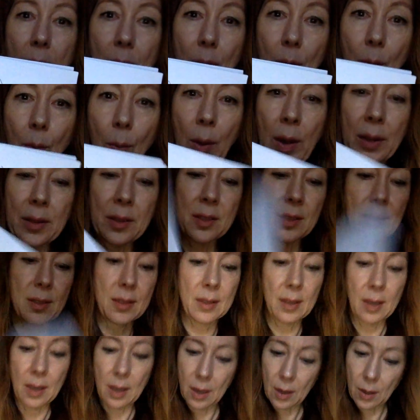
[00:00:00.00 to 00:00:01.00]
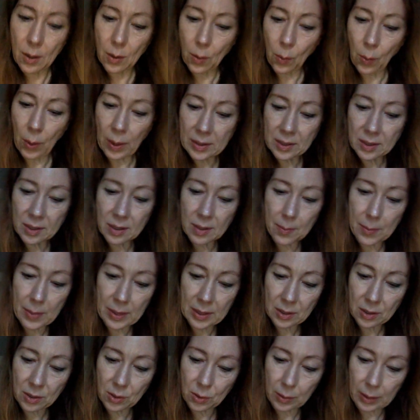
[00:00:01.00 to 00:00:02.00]
what's what's the
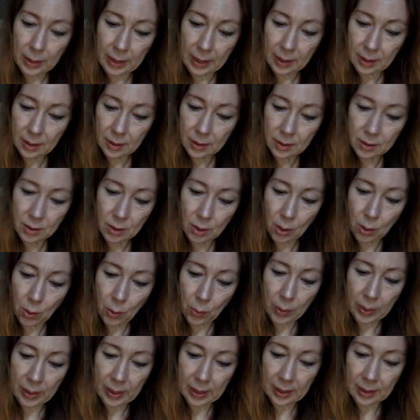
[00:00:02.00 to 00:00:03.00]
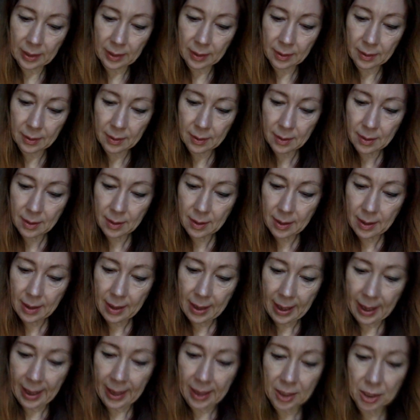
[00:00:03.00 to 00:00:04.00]
mystery? So we can
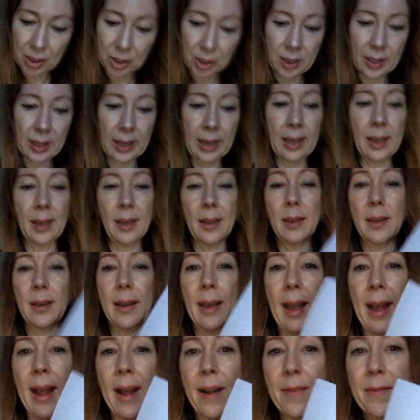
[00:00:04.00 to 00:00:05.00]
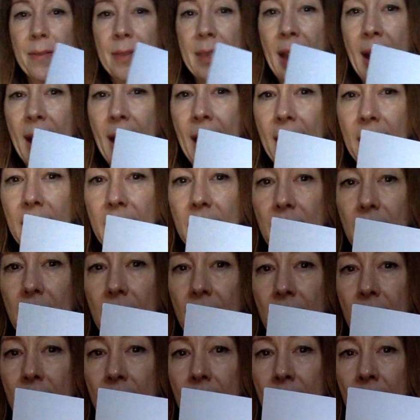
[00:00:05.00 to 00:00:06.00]
actually have that
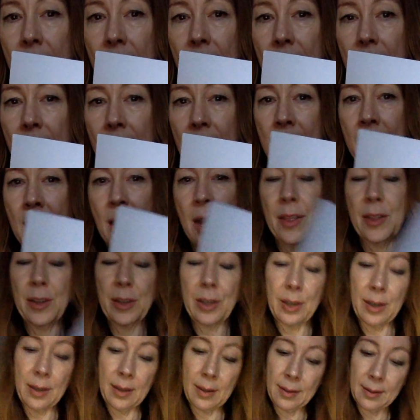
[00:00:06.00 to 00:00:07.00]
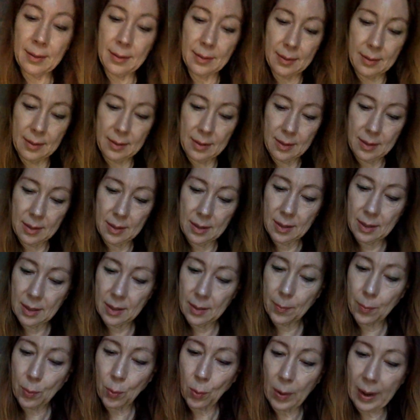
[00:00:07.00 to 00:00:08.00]
another
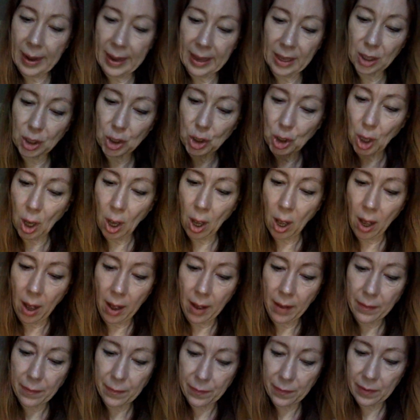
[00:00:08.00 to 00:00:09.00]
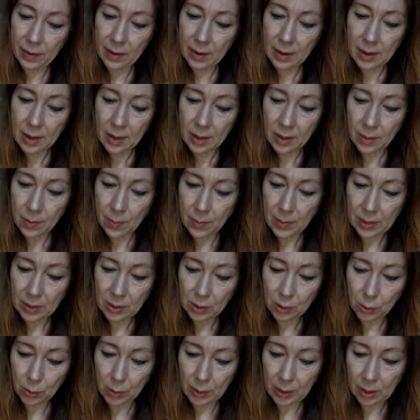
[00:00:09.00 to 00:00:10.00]
branch off. The
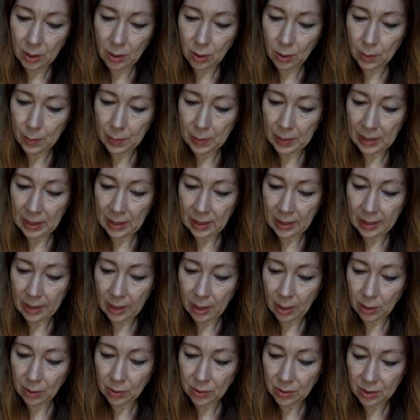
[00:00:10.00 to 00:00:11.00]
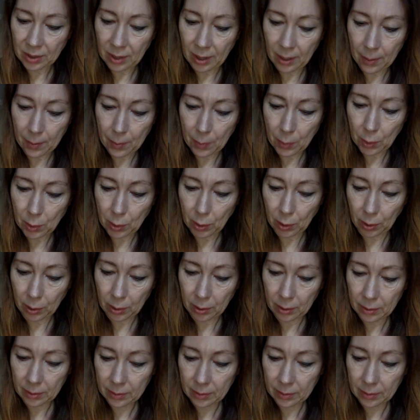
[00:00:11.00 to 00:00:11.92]
mystery could be there's a murder,